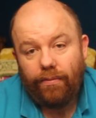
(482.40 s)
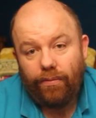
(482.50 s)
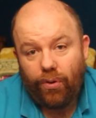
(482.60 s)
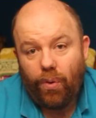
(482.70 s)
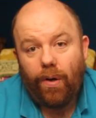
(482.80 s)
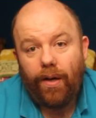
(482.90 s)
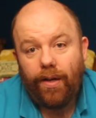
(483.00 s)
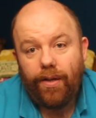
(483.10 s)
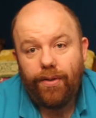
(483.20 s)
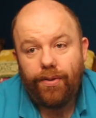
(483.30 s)

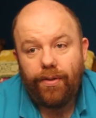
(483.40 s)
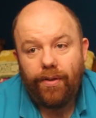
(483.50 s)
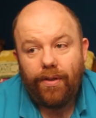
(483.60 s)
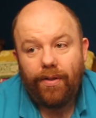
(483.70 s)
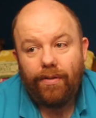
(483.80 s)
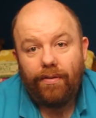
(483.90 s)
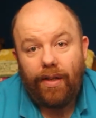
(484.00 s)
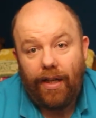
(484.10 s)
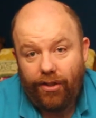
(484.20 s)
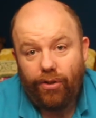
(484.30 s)
requires
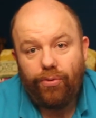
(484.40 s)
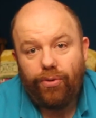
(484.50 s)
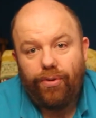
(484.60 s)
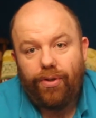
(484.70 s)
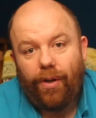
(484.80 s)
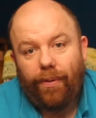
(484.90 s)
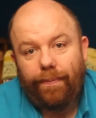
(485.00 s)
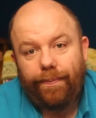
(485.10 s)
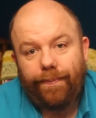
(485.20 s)
a children's home.